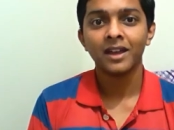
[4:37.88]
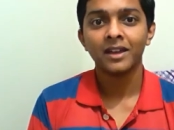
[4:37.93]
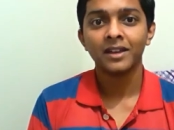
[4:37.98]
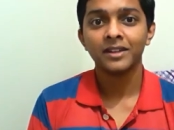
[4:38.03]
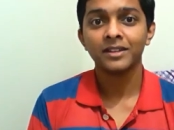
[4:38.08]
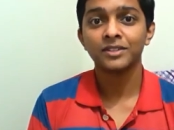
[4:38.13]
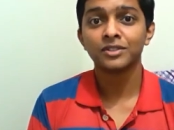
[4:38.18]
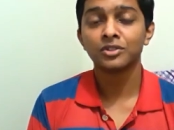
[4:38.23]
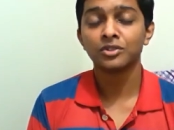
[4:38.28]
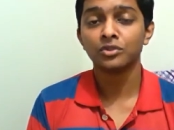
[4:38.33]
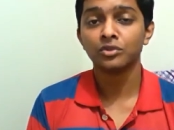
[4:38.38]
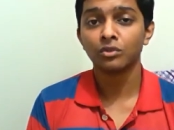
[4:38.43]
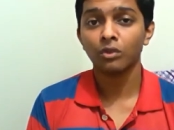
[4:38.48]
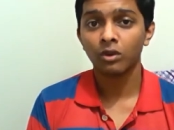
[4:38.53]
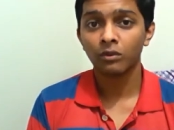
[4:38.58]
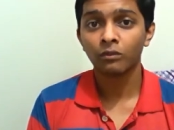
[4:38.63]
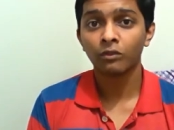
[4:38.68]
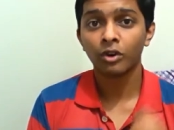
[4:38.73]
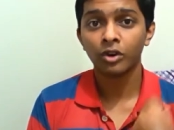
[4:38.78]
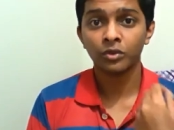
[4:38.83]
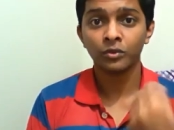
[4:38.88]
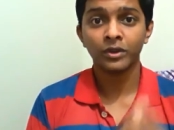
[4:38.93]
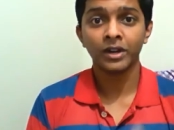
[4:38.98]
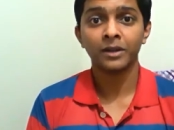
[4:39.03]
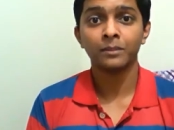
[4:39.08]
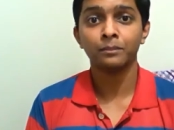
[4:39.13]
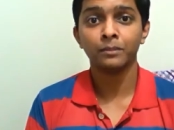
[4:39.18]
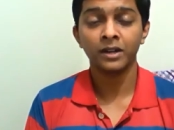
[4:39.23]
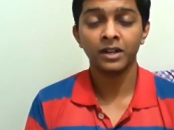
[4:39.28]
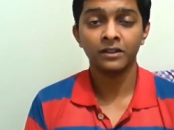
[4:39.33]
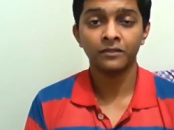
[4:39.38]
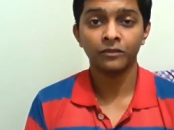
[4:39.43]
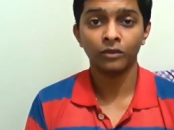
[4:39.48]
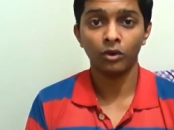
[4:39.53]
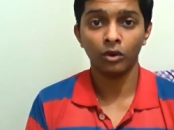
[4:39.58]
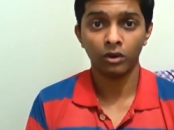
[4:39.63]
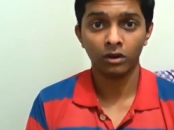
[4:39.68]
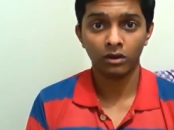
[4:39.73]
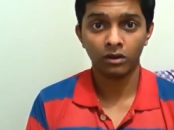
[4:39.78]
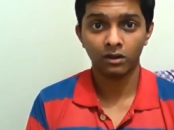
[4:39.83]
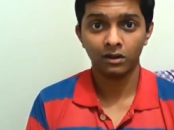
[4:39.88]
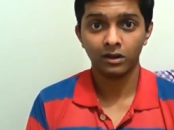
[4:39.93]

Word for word: is not what you get built for